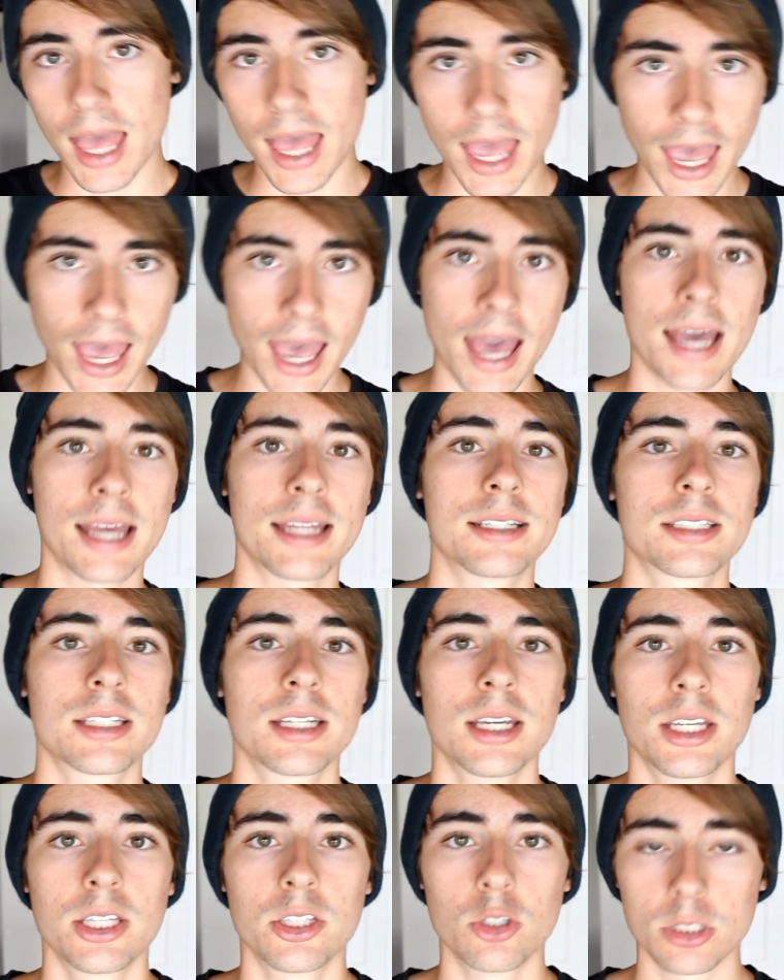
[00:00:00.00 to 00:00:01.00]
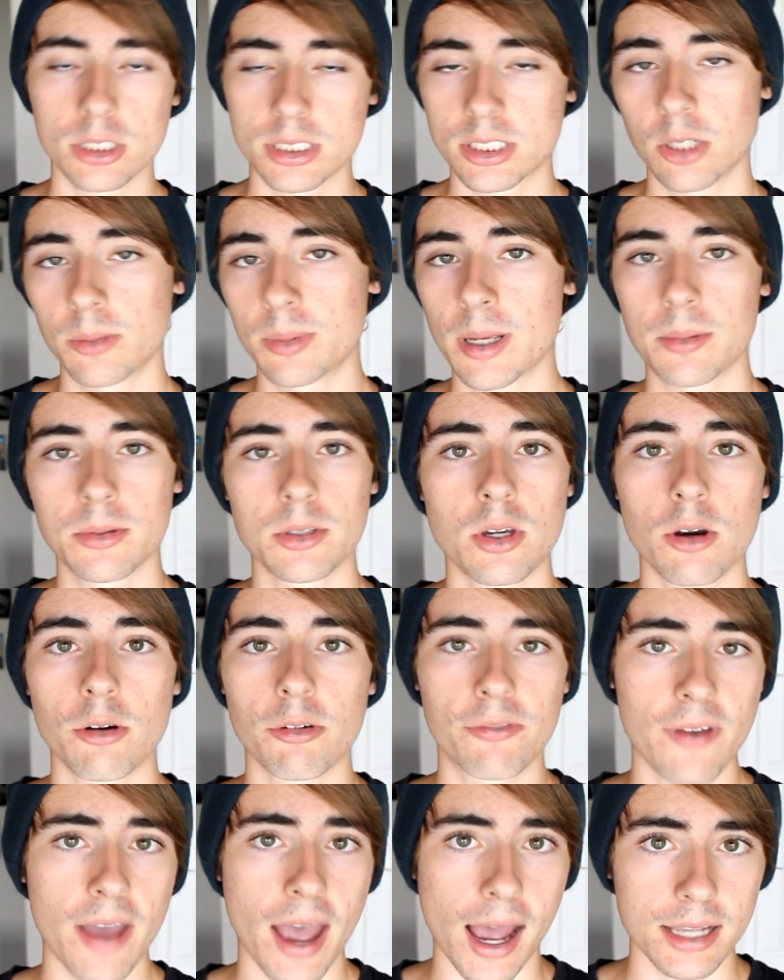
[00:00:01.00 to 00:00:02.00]
and you'll still be able to go
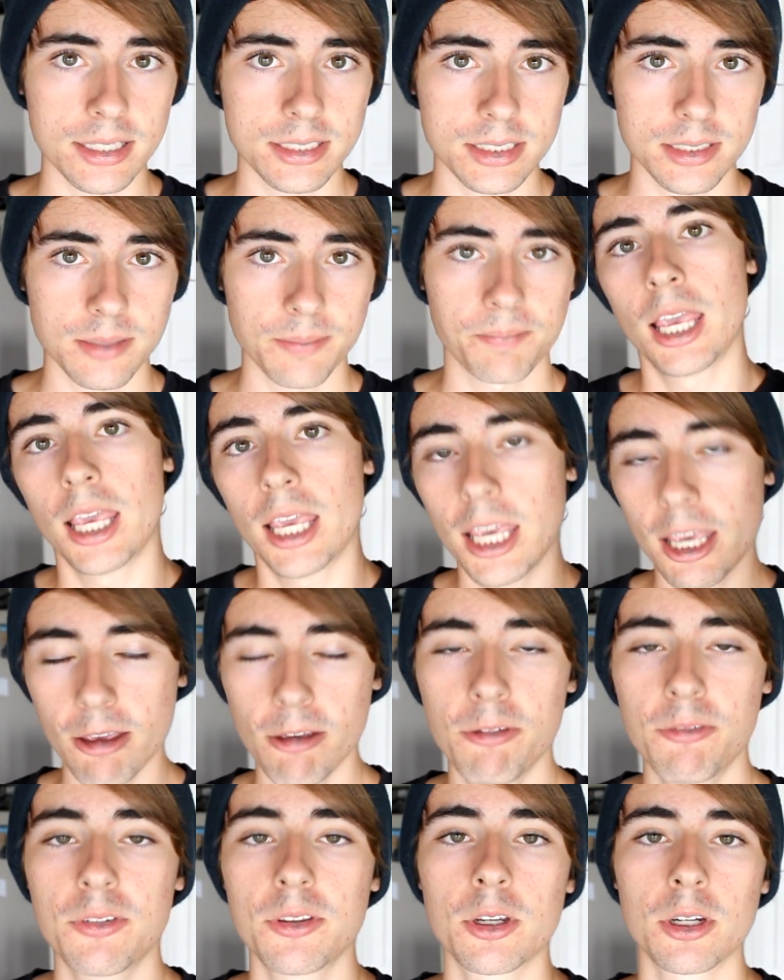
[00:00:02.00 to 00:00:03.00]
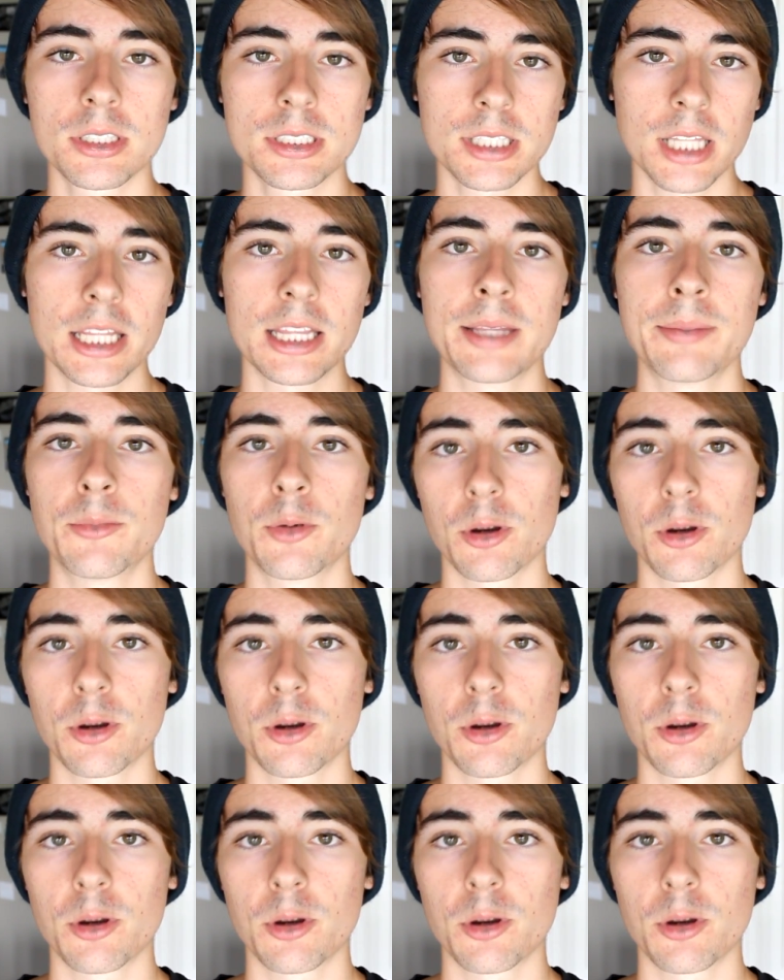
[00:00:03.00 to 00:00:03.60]
fast. If you're slightly more